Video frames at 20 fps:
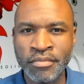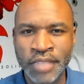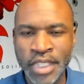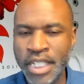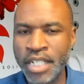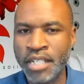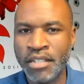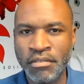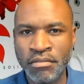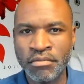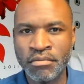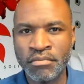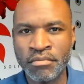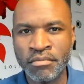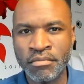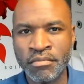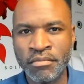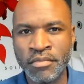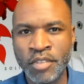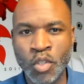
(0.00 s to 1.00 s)
You know,
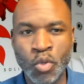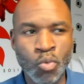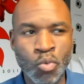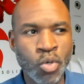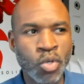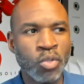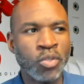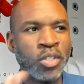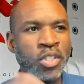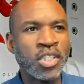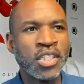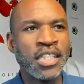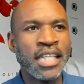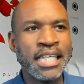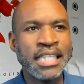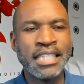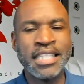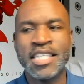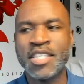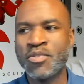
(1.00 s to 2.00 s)
the world looked
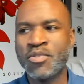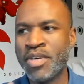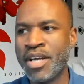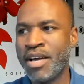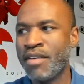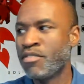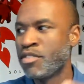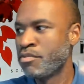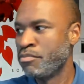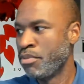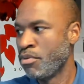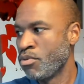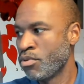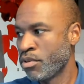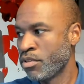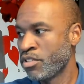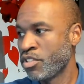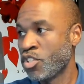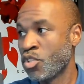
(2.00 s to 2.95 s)
like this when I was born.